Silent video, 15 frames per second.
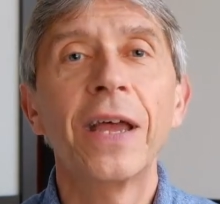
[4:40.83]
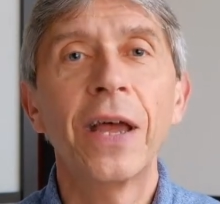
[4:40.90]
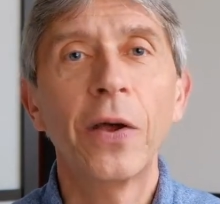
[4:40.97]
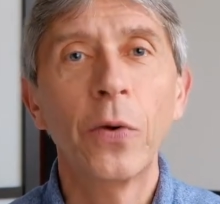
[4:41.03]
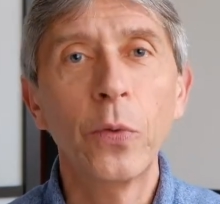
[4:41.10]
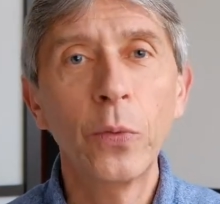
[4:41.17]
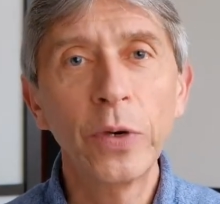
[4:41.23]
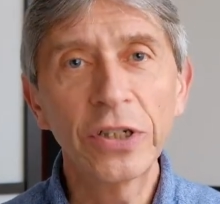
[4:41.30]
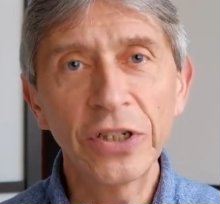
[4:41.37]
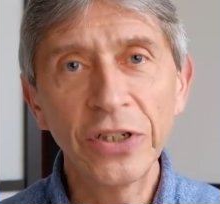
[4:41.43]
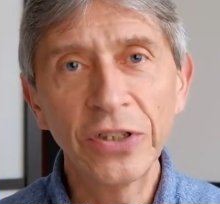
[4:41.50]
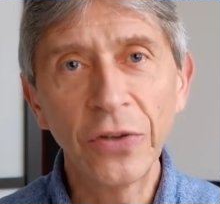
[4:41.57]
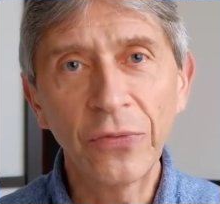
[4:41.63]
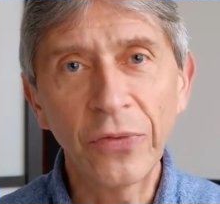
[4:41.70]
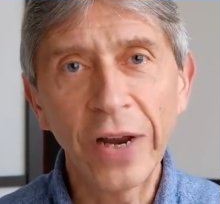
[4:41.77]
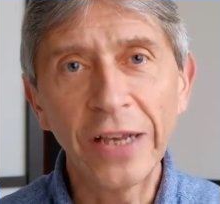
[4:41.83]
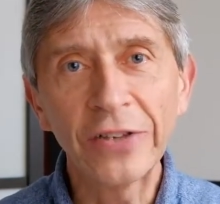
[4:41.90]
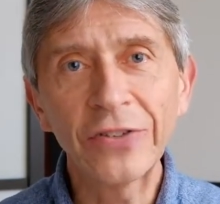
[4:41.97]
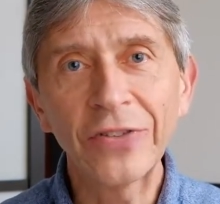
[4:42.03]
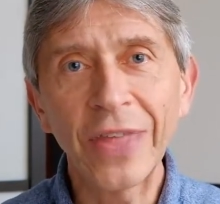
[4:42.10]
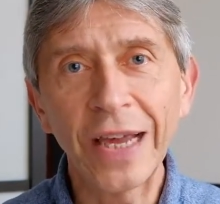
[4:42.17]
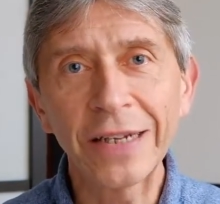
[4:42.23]
which is the
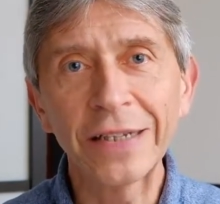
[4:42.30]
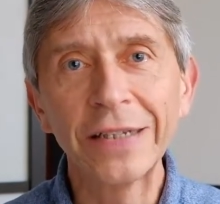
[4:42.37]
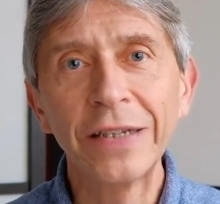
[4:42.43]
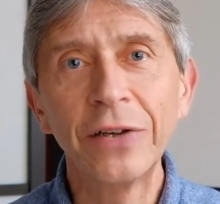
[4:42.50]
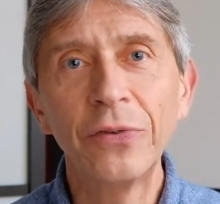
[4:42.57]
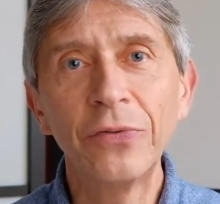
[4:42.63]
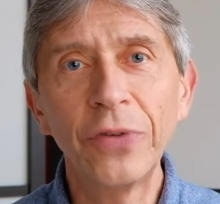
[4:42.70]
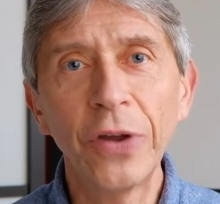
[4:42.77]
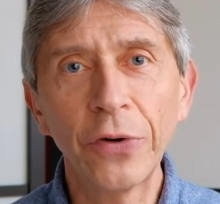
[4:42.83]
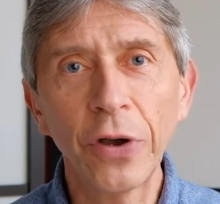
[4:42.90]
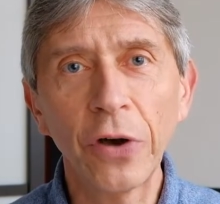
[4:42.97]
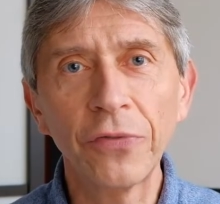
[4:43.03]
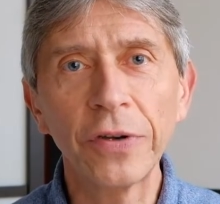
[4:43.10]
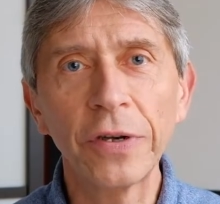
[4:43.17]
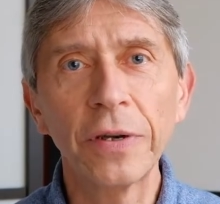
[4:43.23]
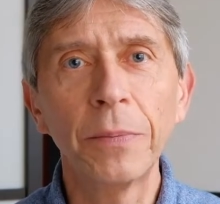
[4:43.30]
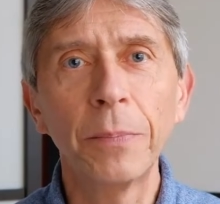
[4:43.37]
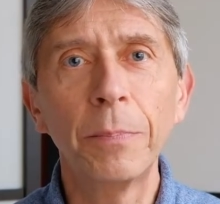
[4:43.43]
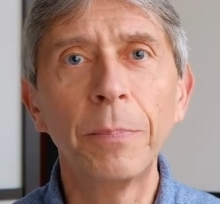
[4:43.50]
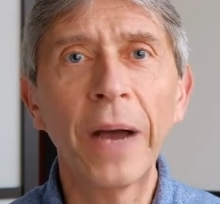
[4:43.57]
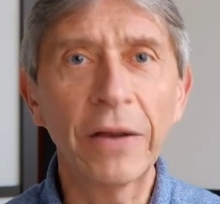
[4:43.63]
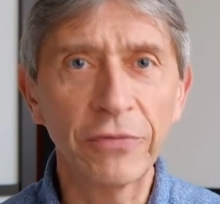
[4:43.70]
phrase that very often
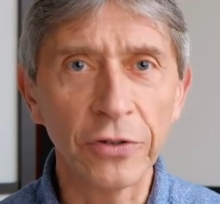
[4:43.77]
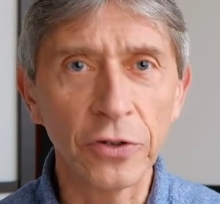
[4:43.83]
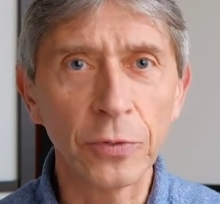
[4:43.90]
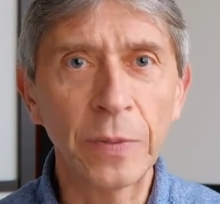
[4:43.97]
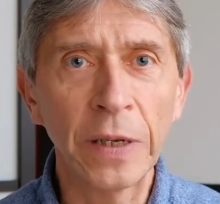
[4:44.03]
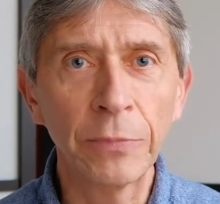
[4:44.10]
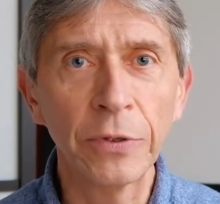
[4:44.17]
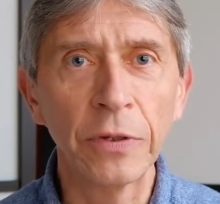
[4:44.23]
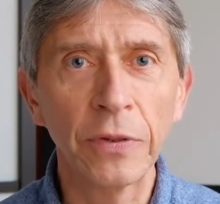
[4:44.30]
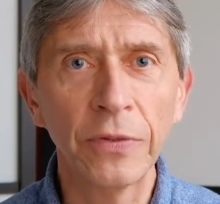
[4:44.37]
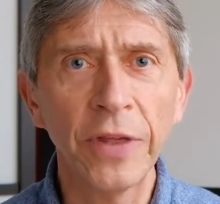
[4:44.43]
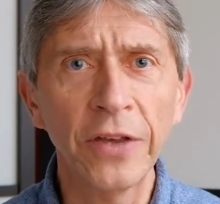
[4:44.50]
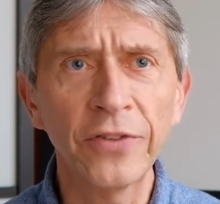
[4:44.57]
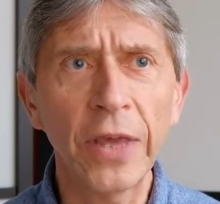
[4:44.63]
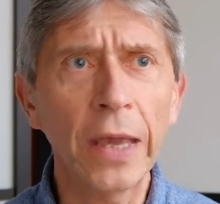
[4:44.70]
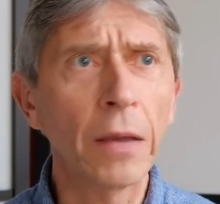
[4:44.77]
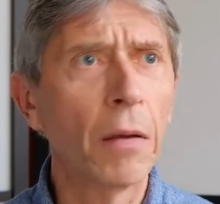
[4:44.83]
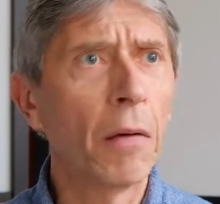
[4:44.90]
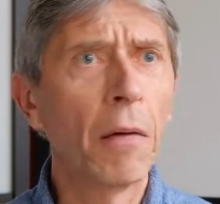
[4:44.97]
baffles people. They say,